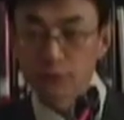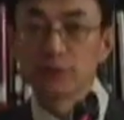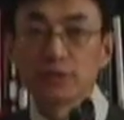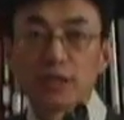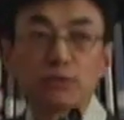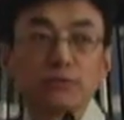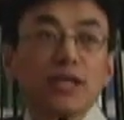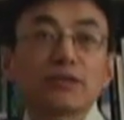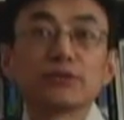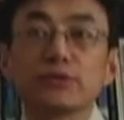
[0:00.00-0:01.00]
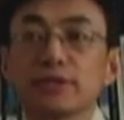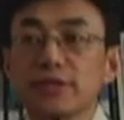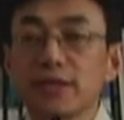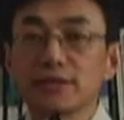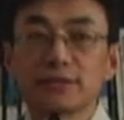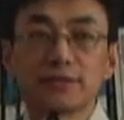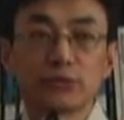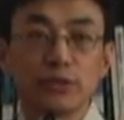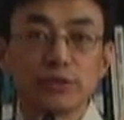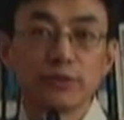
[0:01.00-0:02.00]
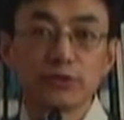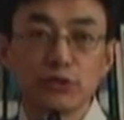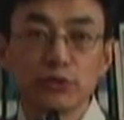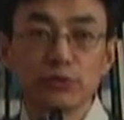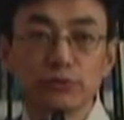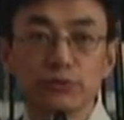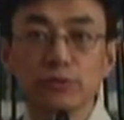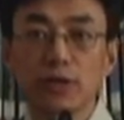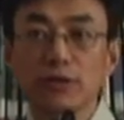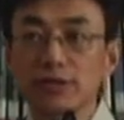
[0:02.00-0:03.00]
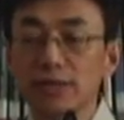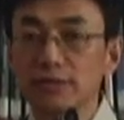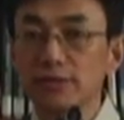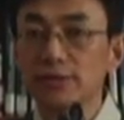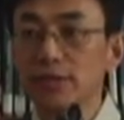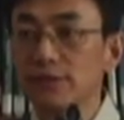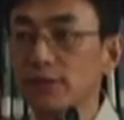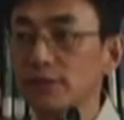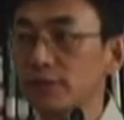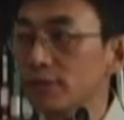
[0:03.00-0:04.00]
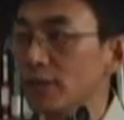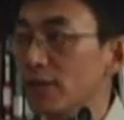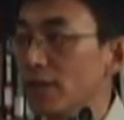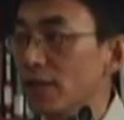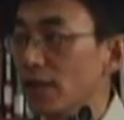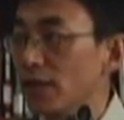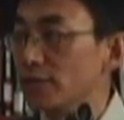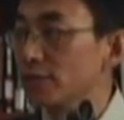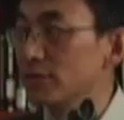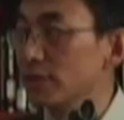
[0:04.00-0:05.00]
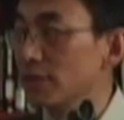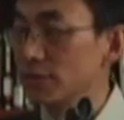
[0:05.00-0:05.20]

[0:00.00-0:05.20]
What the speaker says: First, I would like to thank Trees Foundation to organize this event, and